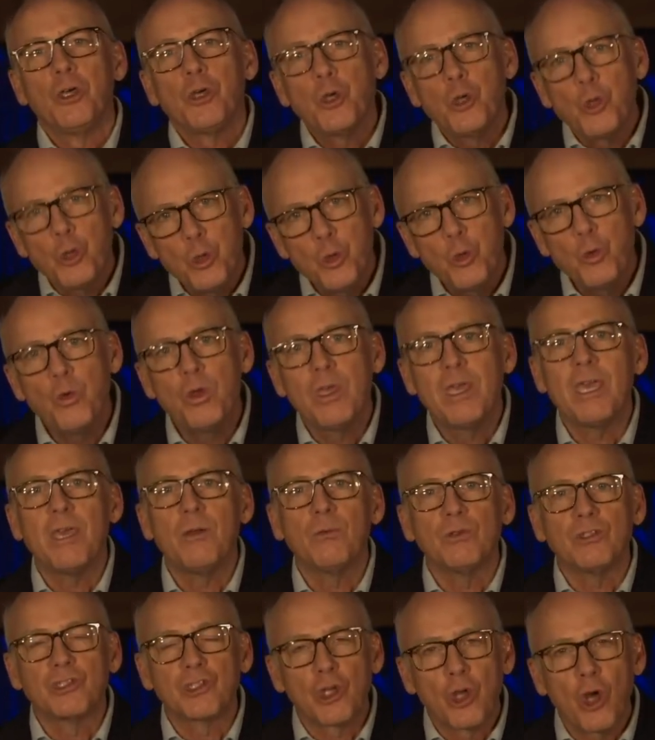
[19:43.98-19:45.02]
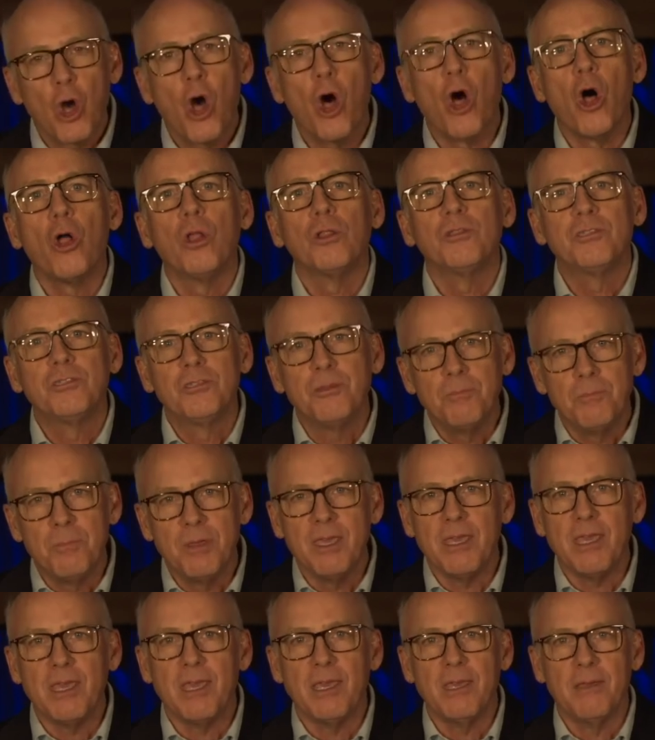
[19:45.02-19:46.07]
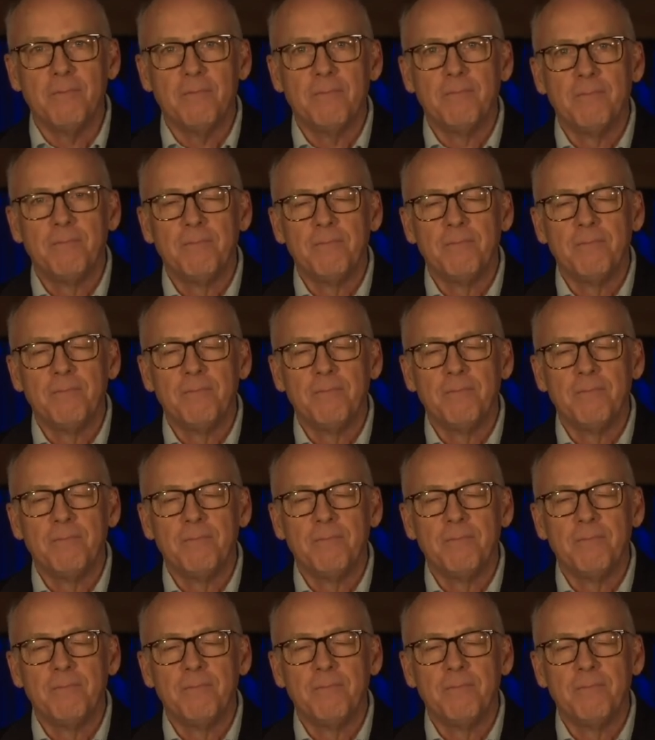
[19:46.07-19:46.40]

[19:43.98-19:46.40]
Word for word: who he was called to be.